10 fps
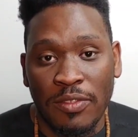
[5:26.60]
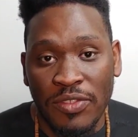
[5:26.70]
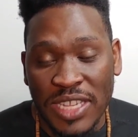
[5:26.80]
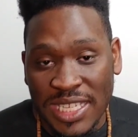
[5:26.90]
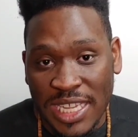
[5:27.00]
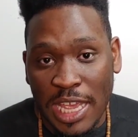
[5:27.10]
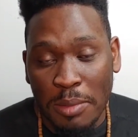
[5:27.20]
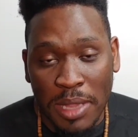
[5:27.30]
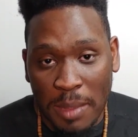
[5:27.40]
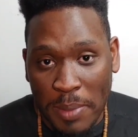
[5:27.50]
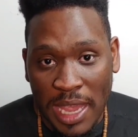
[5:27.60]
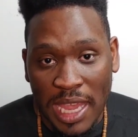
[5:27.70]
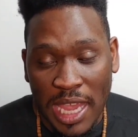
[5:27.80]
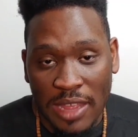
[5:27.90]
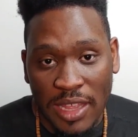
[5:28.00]
the same
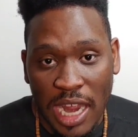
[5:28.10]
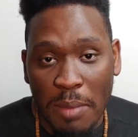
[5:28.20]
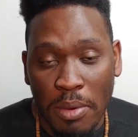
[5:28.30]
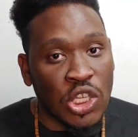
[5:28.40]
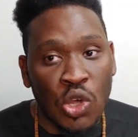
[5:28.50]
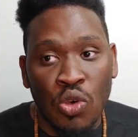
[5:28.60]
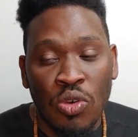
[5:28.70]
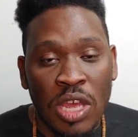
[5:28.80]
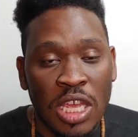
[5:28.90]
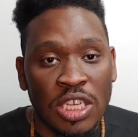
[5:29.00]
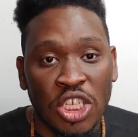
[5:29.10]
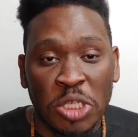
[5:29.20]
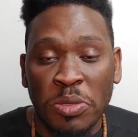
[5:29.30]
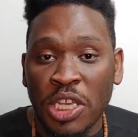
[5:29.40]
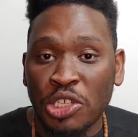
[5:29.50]
paint can that I bought. So
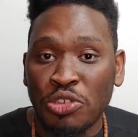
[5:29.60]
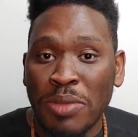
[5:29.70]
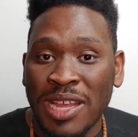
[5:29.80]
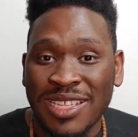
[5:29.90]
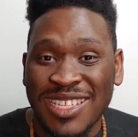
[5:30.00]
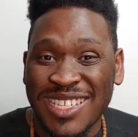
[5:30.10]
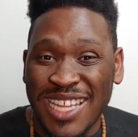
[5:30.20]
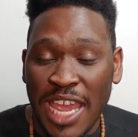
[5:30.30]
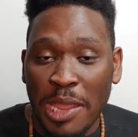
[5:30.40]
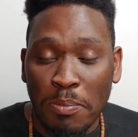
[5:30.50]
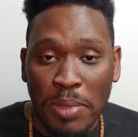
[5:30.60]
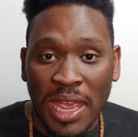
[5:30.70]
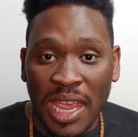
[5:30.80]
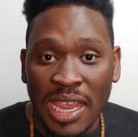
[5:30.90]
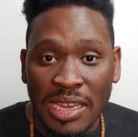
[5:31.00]
just because you buy the same
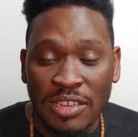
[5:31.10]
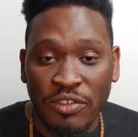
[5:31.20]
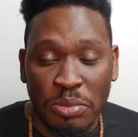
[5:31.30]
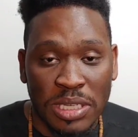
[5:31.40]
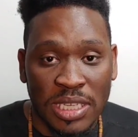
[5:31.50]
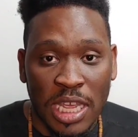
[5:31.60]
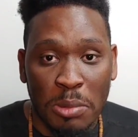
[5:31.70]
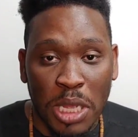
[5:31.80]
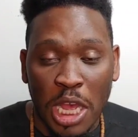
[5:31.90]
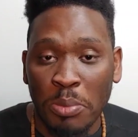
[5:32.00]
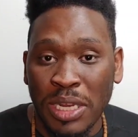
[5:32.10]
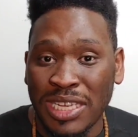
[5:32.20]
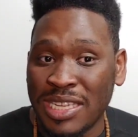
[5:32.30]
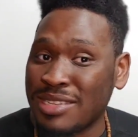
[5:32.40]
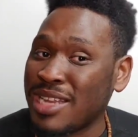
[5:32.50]
paint from the same company
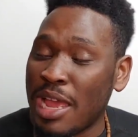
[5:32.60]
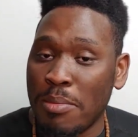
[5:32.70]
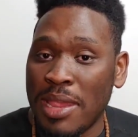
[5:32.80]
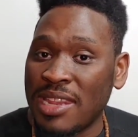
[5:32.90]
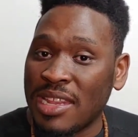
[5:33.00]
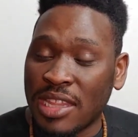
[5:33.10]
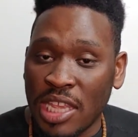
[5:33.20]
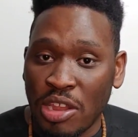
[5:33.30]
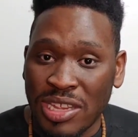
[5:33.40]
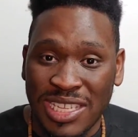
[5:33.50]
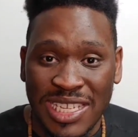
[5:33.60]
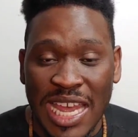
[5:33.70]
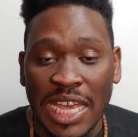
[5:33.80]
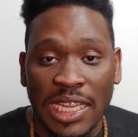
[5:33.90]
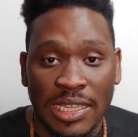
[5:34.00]
does not mean that they're
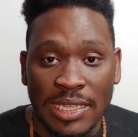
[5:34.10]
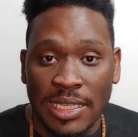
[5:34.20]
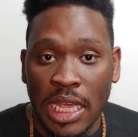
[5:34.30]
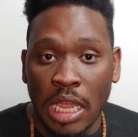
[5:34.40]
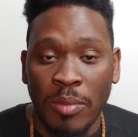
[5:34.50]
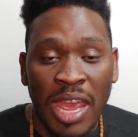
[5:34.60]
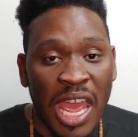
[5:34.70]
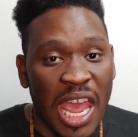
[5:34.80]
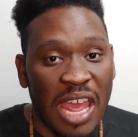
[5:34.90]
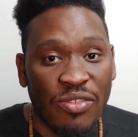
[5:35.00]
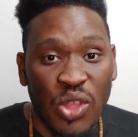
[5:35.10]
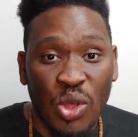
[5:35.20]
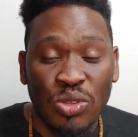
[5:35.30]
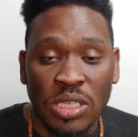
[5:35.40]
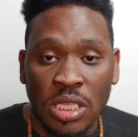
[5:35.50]
exactly the same. And
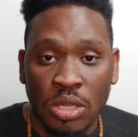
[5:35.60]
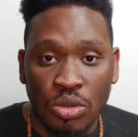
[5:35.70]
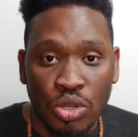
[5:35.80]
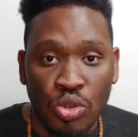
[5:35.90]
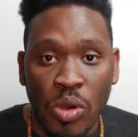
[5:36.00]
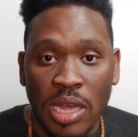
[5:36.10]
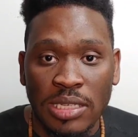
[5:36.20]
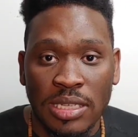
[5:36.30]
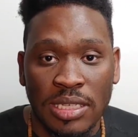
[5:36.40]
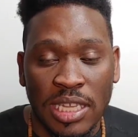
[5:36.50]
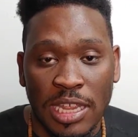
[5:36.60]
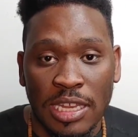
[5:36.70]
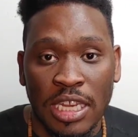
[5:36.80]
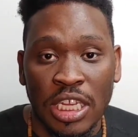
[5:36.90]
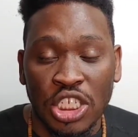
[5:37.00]
those subtle nuances
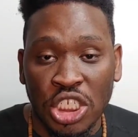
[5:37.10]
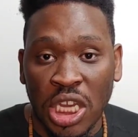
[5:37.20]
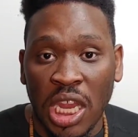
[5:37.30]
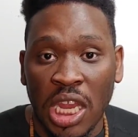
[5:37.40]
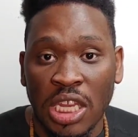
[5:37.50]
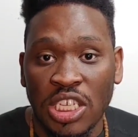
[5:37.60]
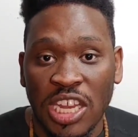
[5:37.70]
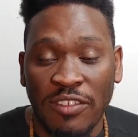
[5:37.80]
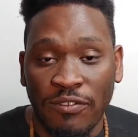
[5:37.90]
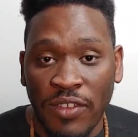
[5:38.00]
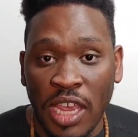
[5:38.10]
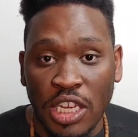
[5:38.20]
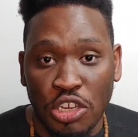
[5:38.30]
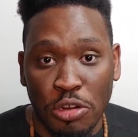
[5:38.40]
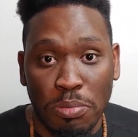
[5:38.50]
can change and
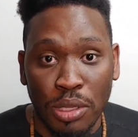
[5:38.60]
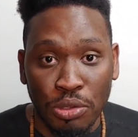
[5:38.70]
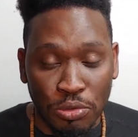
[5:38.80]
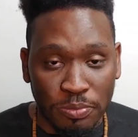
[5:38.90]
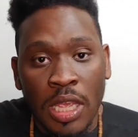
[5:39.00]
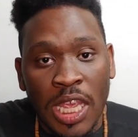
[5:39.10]
affect your bloom.